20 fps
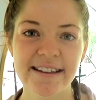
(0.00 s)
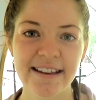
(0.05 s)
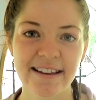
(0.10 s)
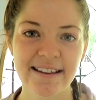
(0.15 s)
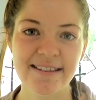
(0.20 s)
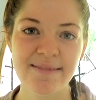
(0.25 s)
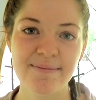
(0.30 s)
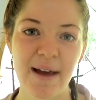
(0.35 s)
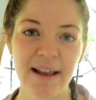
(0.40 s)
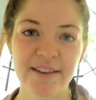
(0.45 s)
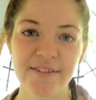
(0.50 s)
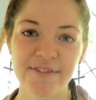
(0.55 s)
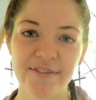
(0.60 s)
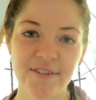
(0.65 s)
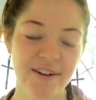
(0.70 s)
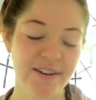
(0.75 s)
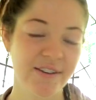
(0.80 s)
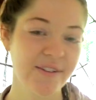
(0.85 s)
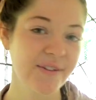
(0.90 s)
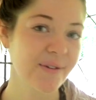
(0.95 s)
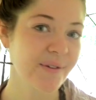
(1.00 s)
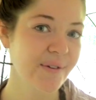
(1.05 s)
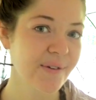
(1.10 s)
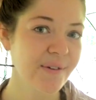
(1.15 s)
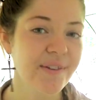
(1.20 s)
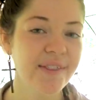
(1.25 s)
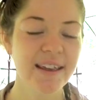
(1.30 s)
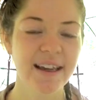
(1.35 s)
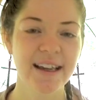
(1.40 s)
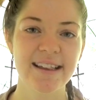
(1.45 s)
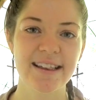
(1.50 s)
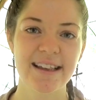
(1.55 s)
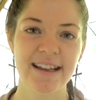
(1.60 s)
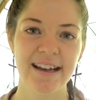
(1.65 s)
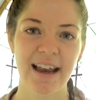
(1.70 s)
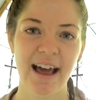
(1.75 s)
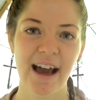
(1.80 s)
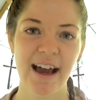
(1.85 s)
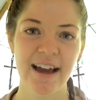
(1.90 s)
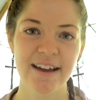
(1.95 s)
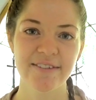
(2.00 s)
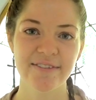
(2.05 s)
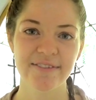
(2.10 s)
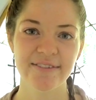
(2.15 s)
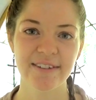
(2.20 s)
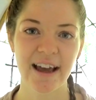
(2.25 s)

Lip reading: this metaphor to all things in life?